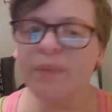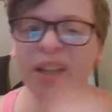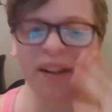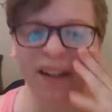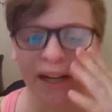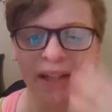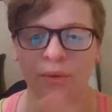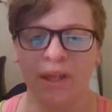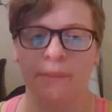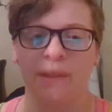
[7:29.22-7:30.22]
And I highly
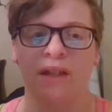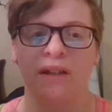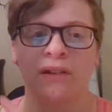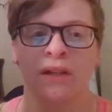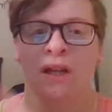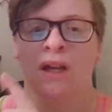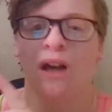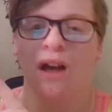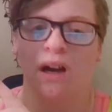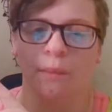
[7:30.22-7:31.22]
recommend
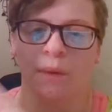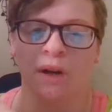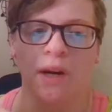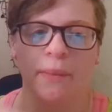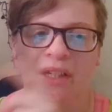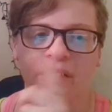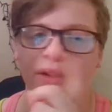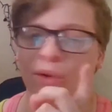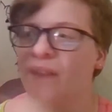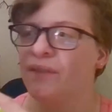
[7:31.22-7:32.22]
comics
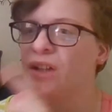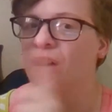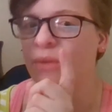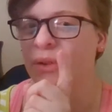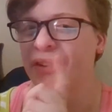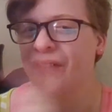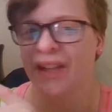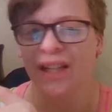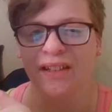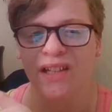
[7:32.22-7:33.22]
and graphic novels and
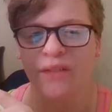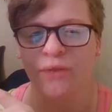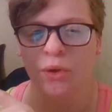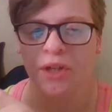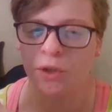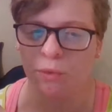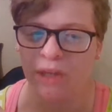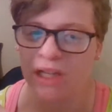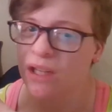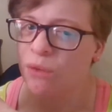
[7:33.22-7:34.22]
things if you're in a
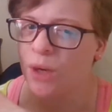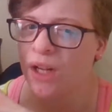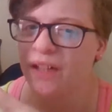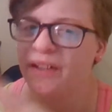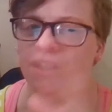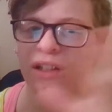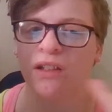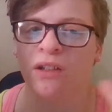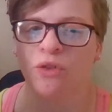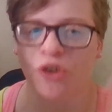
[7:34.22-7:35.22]
reading rut
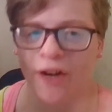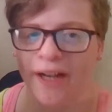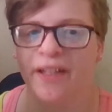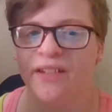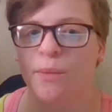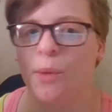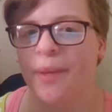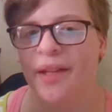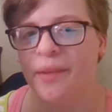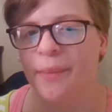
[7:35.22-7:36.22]
and you're trying to get some
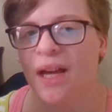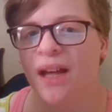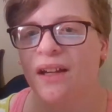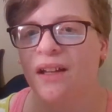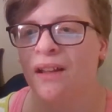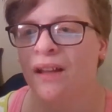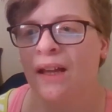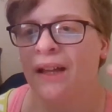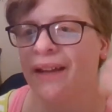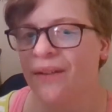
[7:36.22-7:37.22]
momentum back.
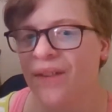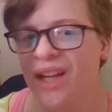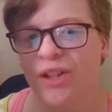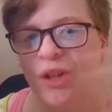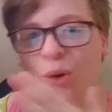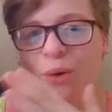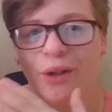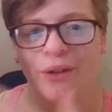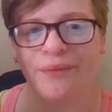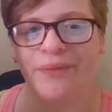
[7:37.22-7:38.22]
Like, I've had to
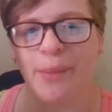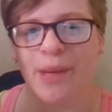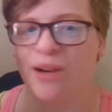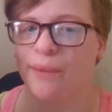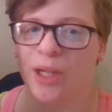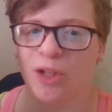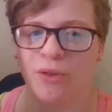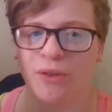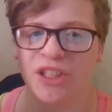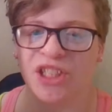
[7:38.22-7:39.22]
lower the amount on my
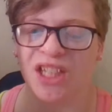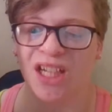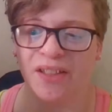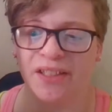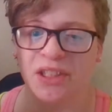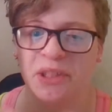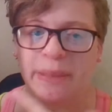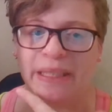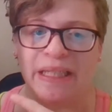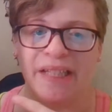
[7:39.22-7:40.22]
Goodreads challenge
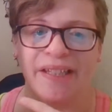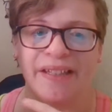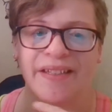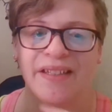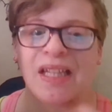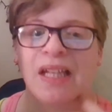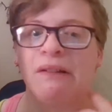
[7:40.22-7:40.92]
because